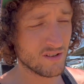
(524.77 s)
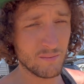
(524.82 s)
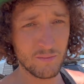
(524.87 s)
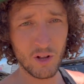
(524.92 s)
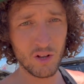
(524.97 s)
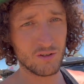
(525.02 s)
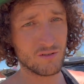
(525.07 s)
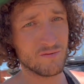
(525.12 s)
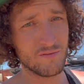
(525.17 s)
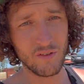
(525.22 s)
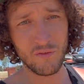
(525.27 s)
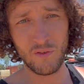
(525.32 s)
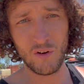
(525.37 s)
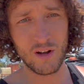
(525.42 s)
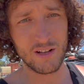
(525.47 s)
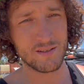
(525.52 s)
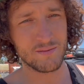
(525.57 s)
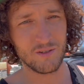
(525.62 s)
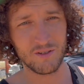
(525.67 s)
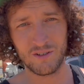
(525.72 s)
I'm not looking for
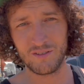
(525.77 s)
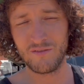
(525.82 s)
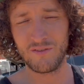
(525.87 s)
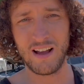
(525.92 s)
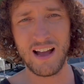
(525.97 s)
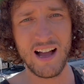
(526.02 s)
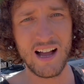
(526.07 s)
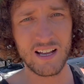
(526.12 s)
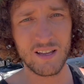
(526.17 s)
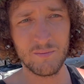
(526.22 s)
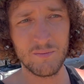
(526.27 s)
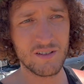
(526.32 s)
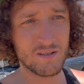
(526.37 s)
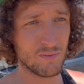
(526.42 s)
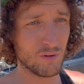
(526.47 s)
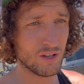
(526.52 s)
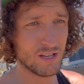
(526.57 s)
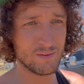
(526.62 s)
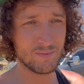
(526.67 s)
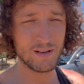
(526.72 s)
fights, I'm not looking for arguments.
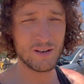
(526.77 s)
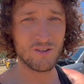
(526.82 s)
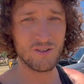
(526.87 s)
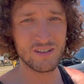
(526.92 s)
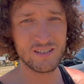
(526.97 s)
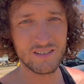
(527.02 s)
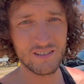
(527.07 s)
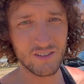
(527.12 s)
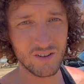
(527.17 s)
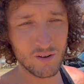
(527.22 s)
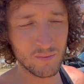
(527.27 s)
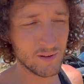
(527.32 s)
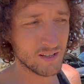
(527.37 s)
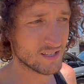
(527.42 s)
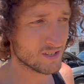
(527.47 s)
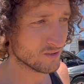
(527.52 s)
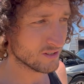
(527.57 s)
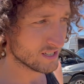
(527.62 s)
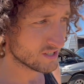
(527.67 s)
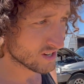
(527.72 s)
Please be nice in the
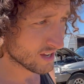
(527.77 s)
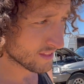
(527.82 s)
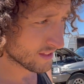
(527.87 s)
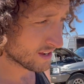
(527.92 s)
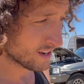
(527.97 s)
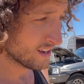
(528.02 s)
comments to each other.